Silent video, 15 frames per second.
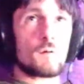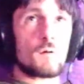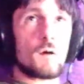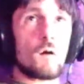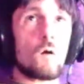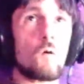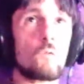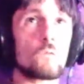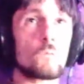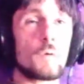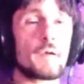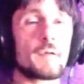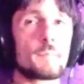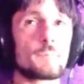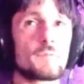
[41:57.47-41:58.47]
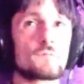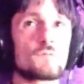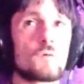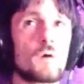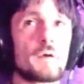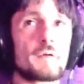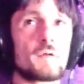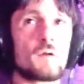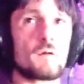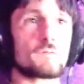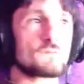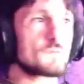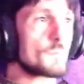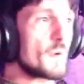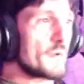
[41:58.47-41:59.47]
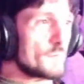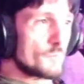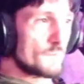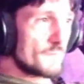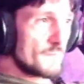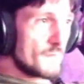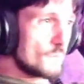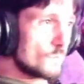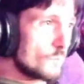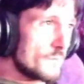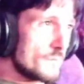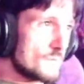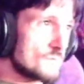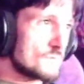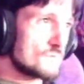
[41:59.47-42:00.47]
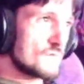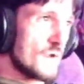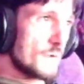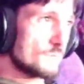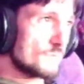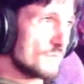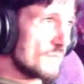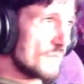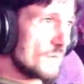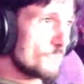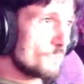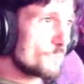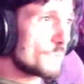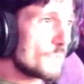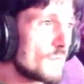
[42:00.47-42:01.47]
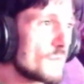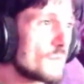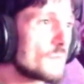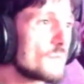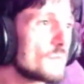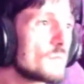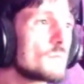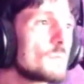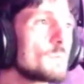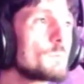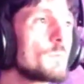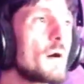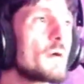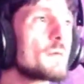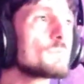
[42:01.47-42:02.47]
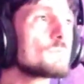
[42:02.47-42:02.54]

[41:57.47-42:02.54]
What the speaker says: All the way up until I get on Smite with James and them. But...